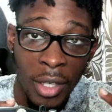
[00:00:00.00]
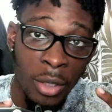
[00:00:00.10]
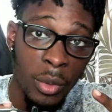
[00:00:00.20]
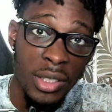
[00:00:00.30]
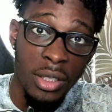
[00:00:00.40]

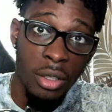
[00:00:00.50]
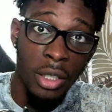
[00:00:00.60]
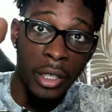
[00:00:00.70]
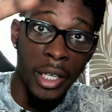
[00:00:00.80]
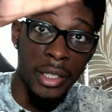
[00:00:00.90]
Anyway, see
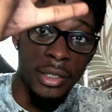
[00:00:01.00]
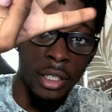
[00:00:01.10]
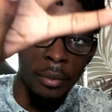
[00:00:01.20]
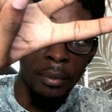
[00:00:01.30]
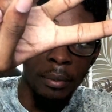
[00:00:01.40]
y'all next
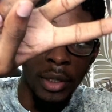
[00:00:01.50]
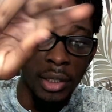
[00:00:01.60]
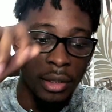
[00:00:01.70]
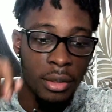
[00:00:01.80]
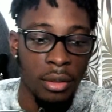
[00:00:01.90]
time.
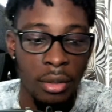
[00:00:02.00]
Peace.